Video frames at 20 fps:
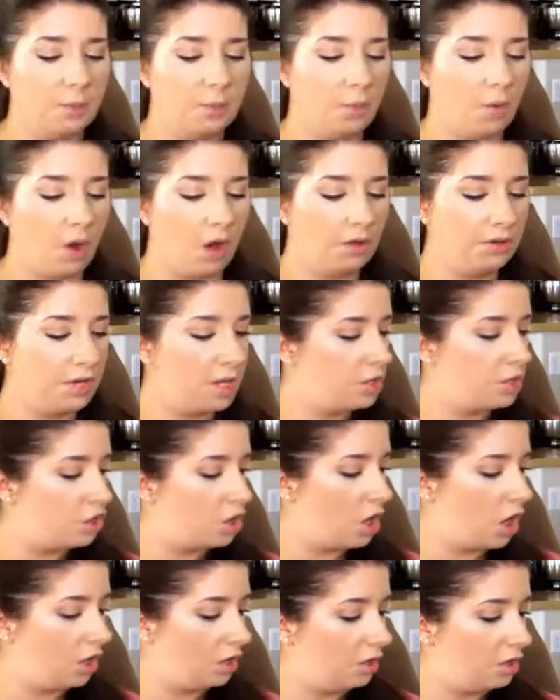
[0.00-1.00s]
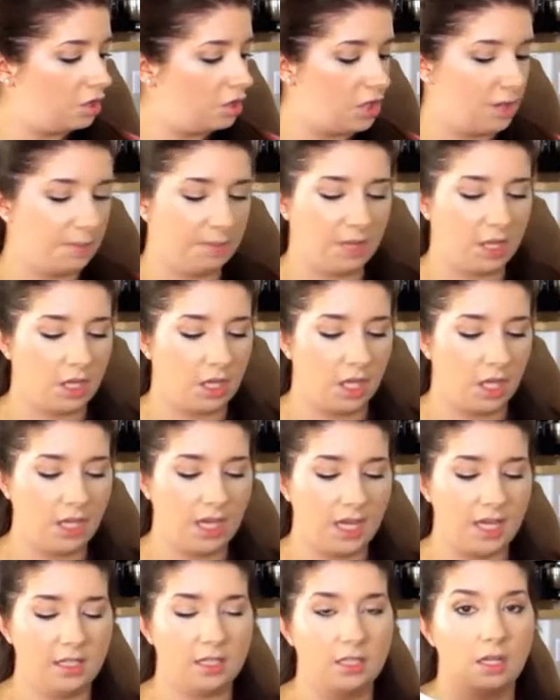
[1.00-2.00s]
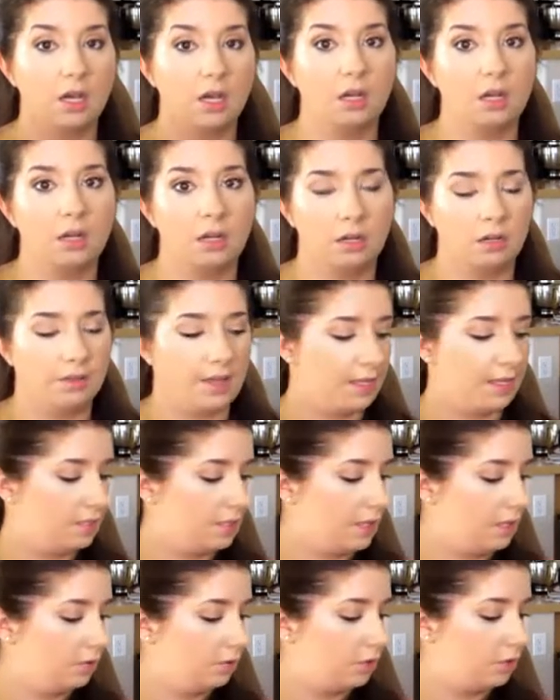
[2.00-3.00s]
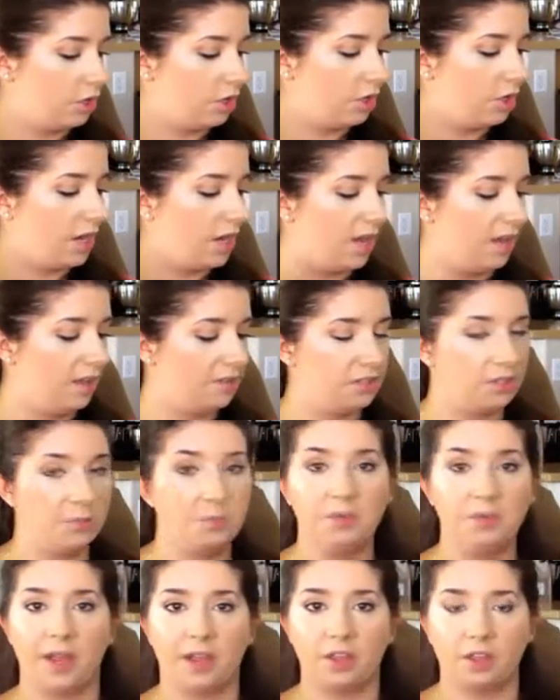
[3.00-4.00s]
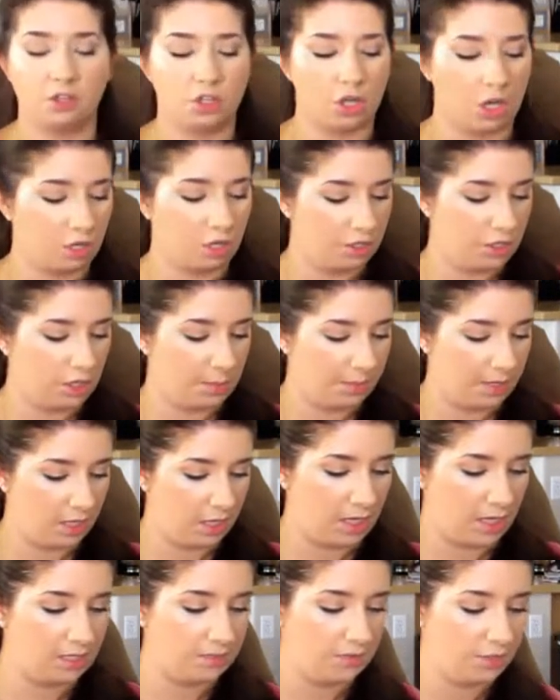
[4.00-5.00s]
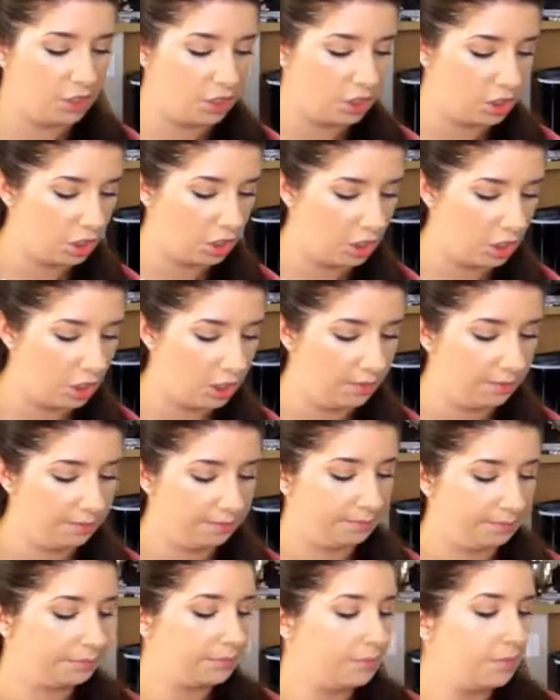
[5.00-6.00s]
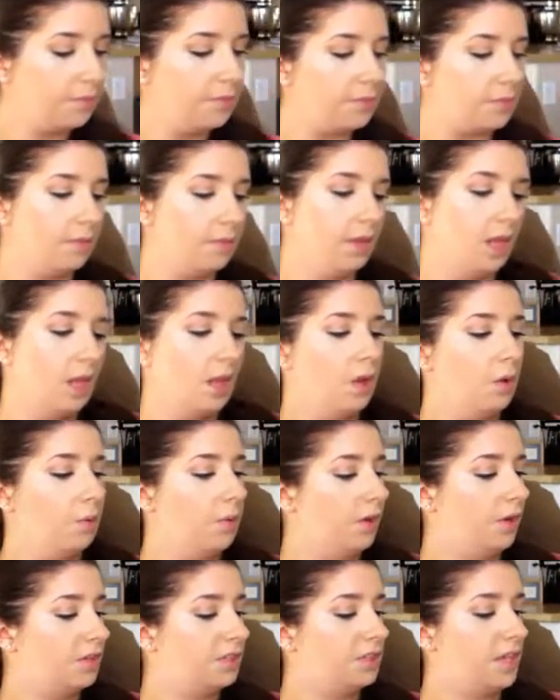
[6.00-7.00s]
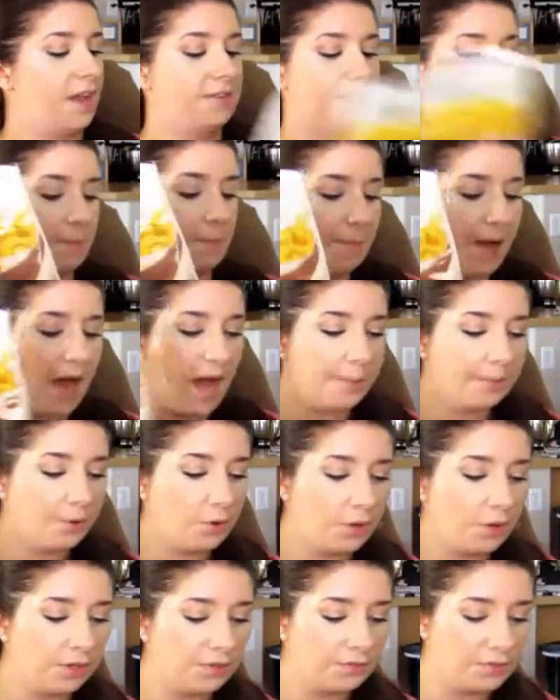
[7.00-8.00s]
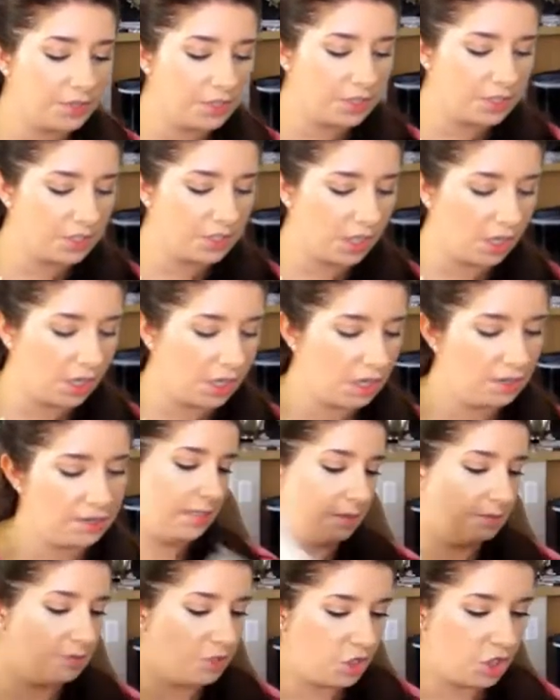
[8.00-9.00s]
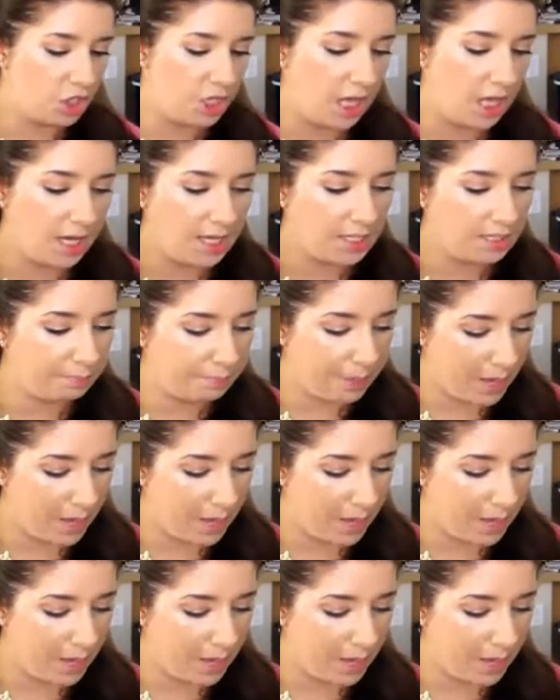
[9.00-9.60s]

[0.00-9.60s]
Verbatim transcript: some walnut chocolate chip cookies. Oh, that sounds good. And some regular chocolate chip cookies for dessert. We also have some popcorn for dessert, some cheese